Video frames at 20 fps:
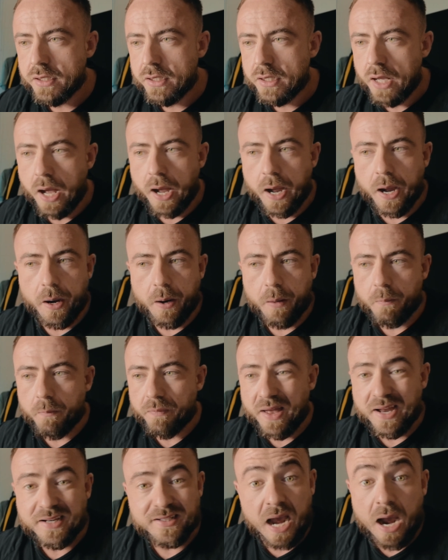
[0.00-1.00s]

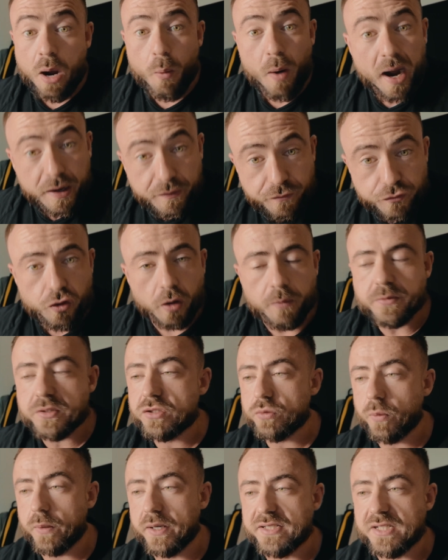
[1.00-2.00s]
that's how I've
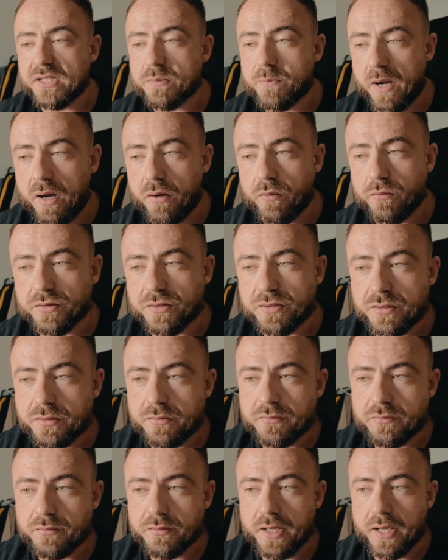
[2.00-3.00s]
dropped 26
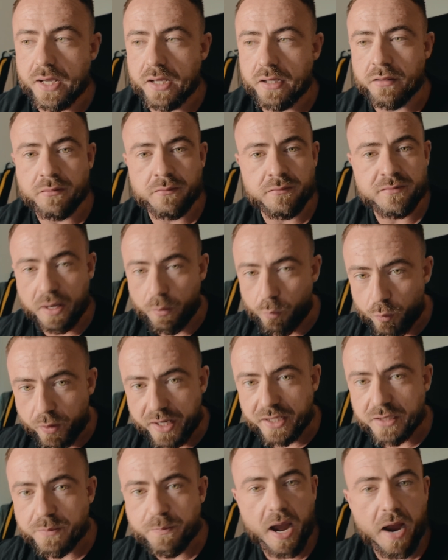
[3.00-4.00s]
pounds in 10
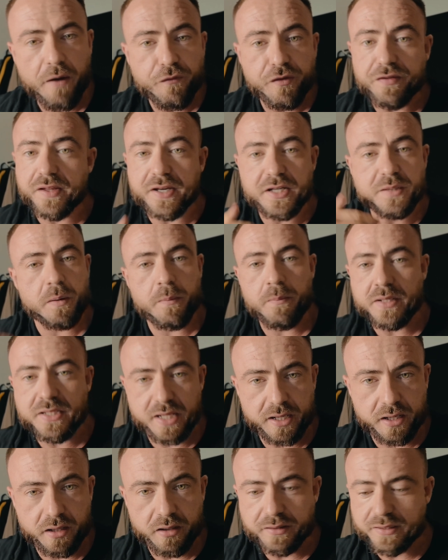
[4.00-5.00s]
weeks, but everything's been
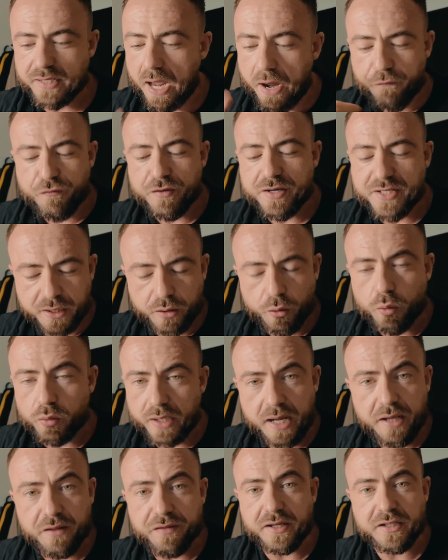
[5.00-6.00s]
meticulous. Every single
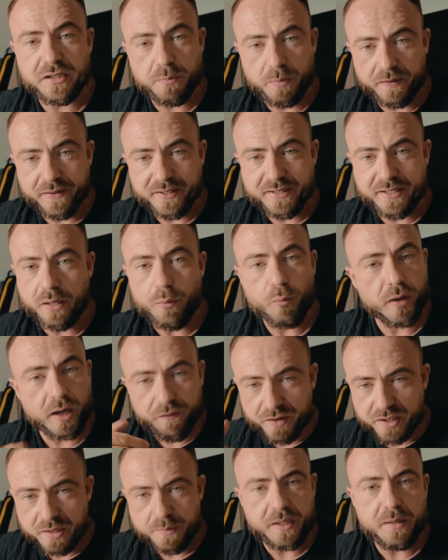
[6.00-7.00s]
day things have been the same.
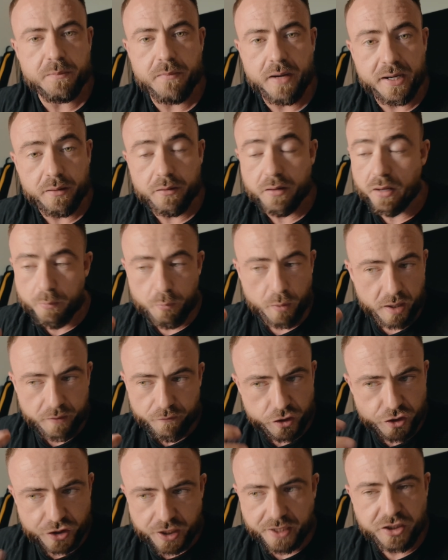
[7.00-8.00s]
Whenever
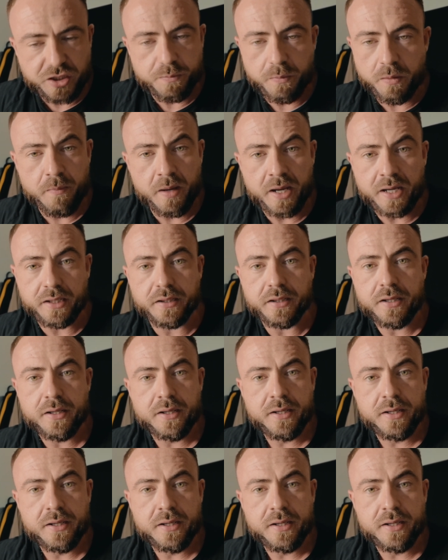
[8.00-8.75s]
a change has been made,